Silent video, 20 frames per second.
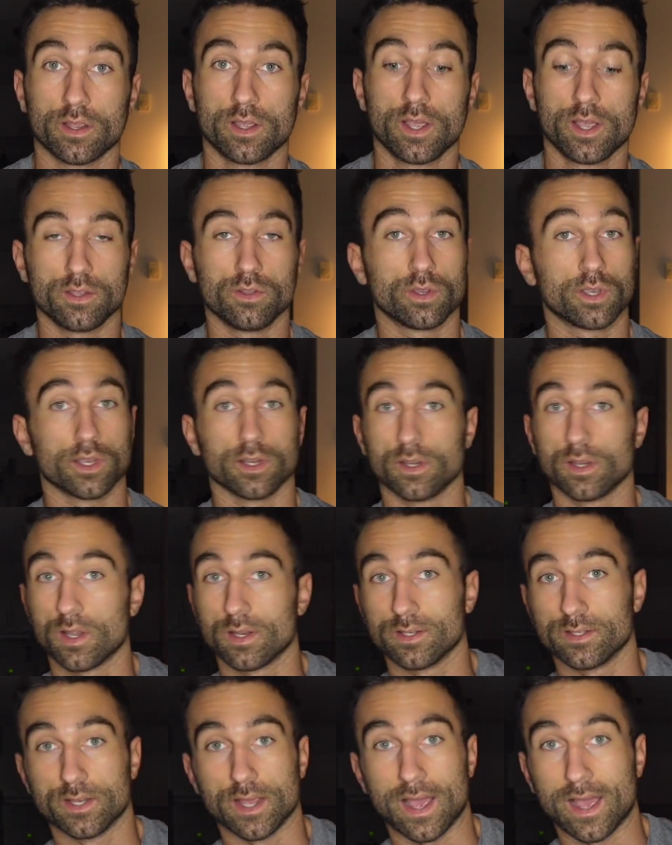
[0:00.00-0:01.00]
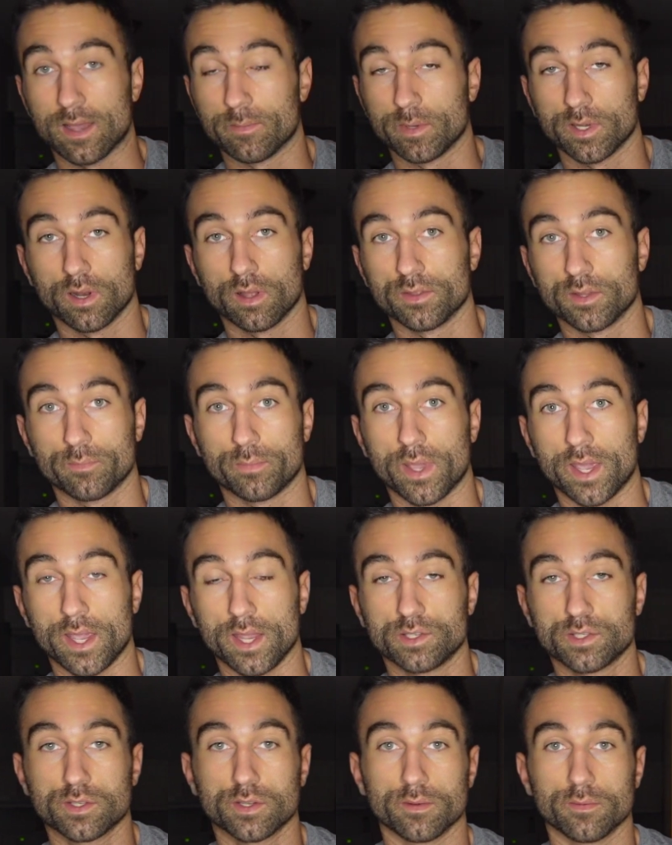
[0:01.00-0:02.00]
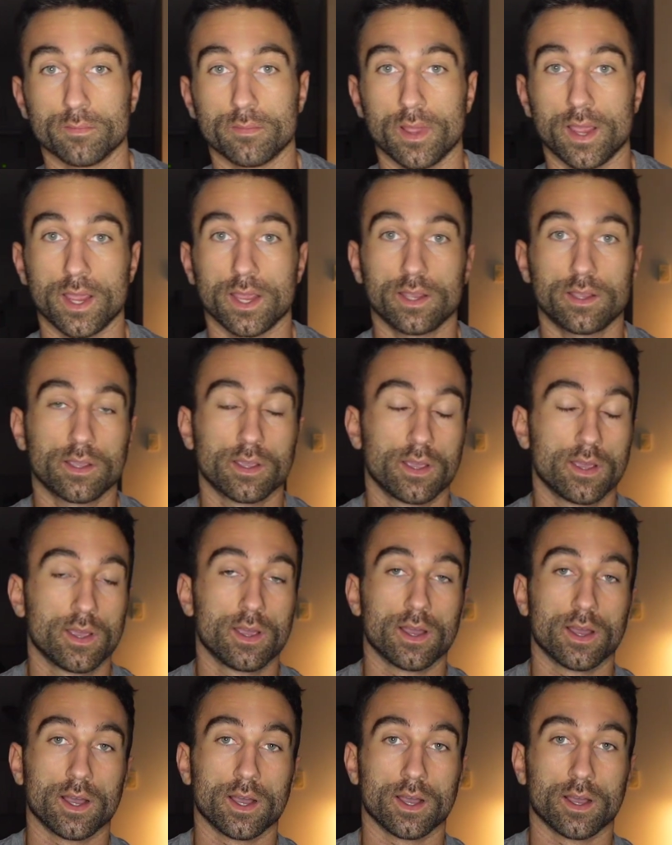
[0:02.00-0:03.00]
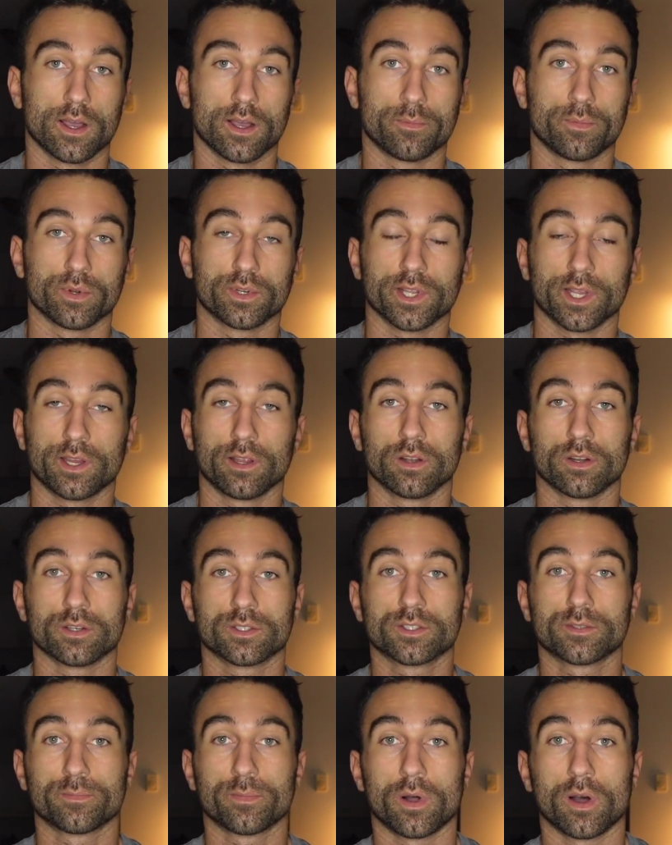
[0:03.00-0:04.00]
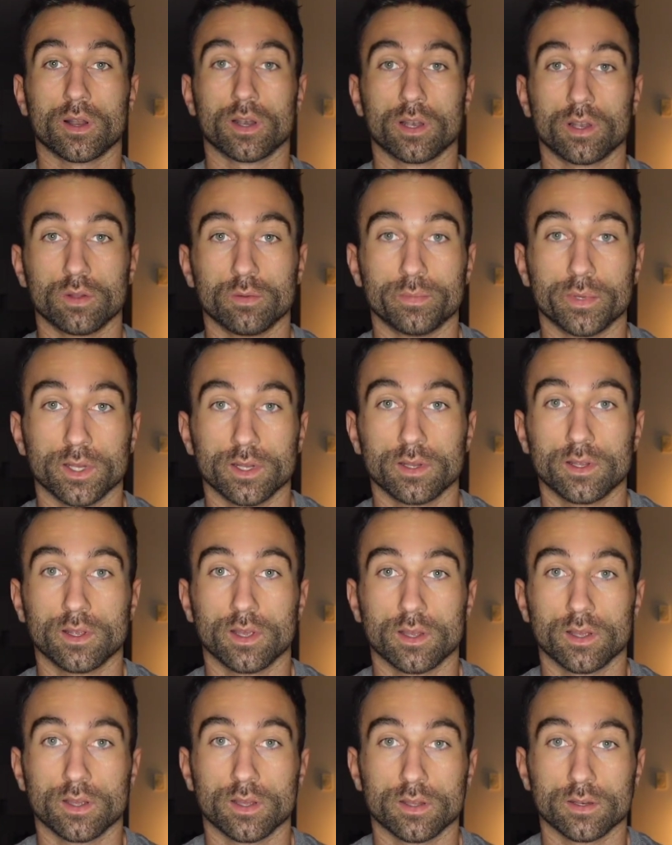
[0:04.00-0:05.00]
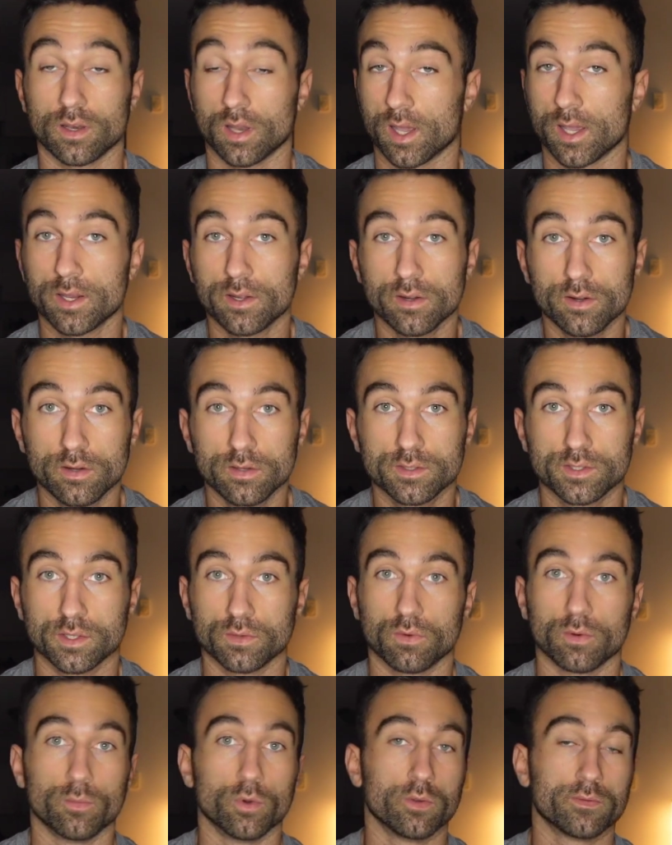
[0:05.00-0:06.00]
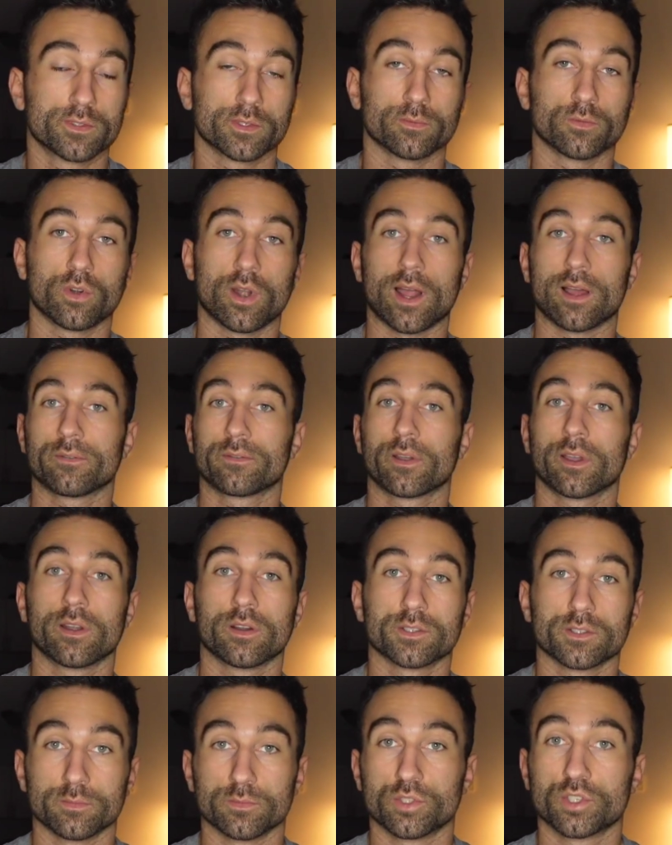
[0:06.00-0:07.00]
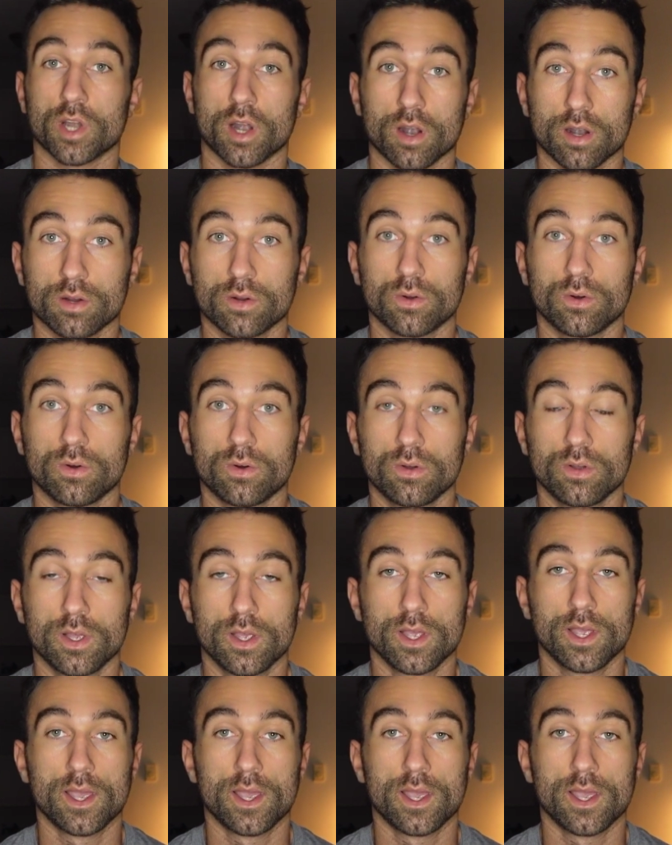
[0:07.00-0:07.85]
You can dab it on the page to make a particular spot a little bit lighter, to remove some graphite or some charcoal.